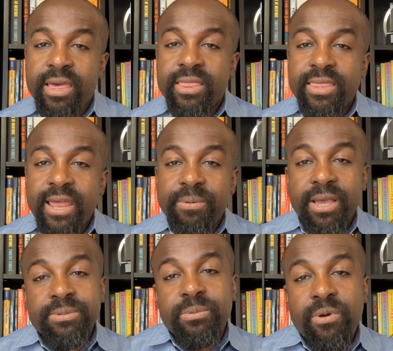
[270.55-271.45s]
then it
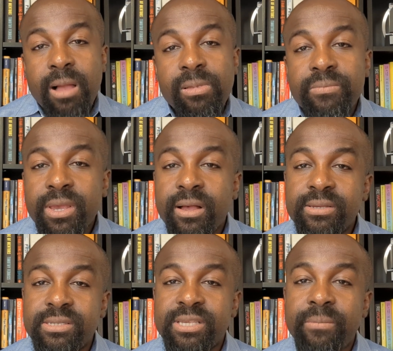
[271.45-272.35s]
becomes a problem because
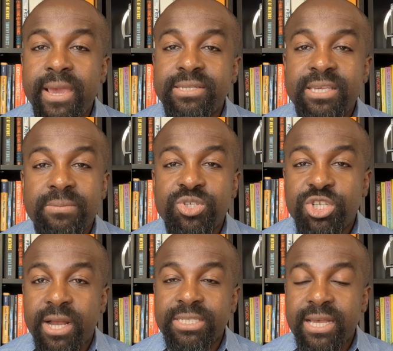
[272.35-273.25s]
some ATMs
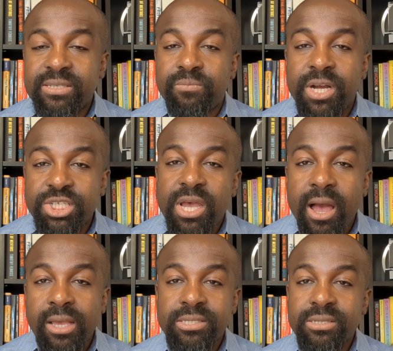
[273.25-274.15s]
charge as much
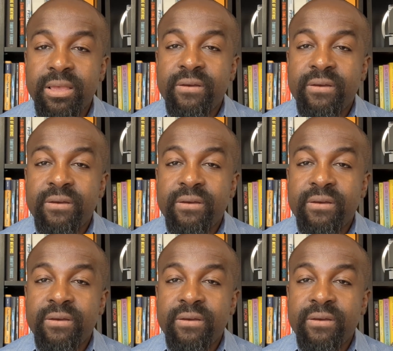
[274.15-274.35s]
as